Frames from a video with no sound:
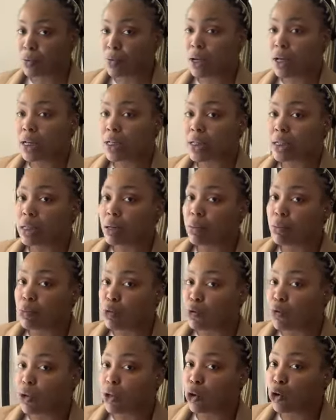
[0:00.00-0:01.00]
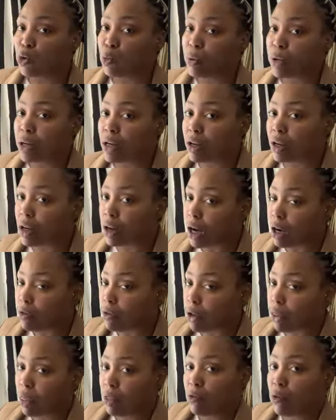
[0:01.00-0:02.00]
Some move a little bit around
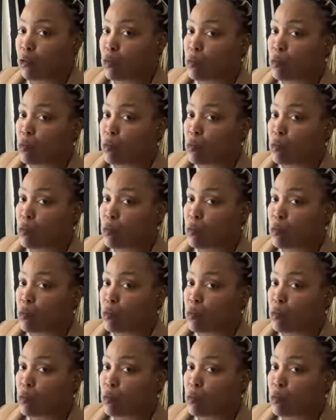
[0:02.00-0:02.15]
the room,